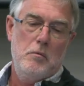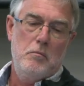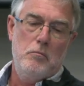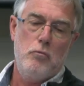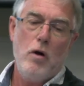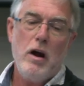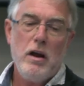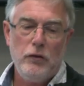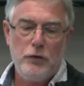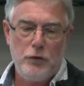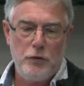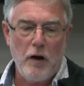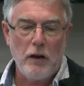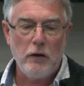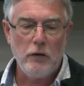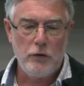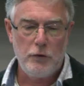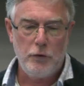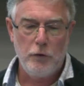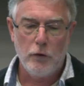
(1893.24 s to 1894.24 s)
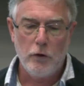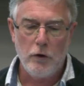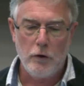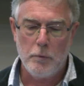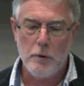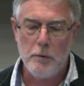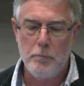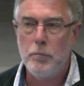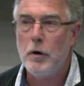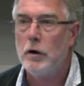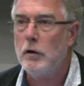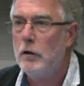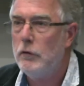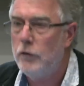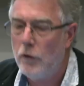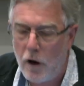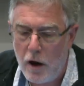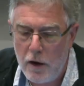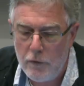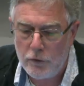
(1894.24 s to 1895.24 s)
raise funds for it with bottle
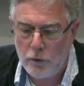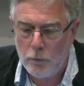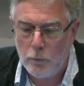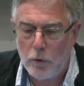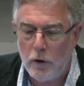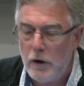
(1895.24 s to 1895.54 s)
drives and